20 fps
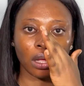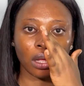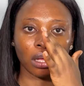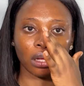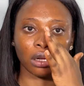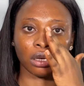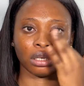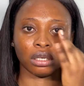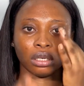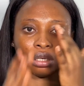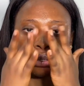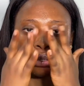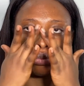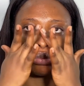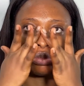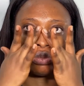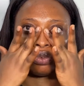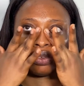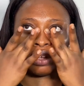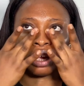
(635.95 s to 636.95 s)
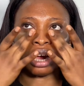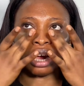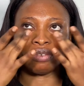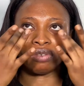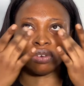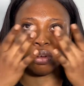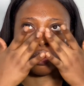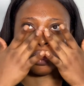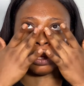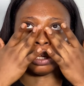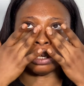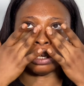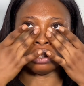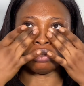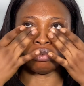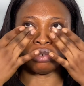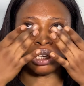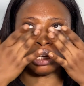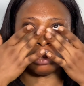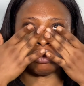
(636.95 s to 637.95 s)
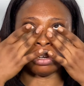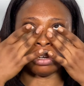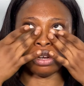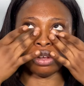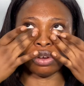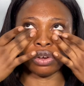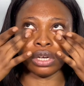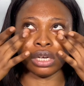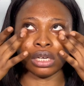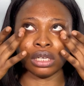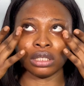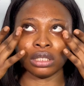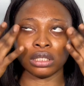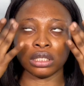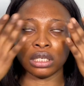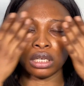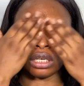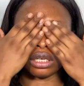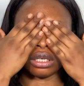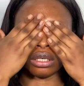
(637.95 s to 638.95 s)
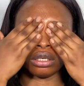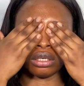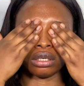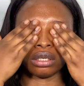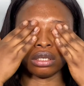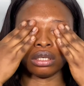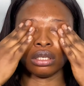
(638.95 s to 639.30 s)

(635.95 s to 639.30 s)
If you have oily, really, really oily skin,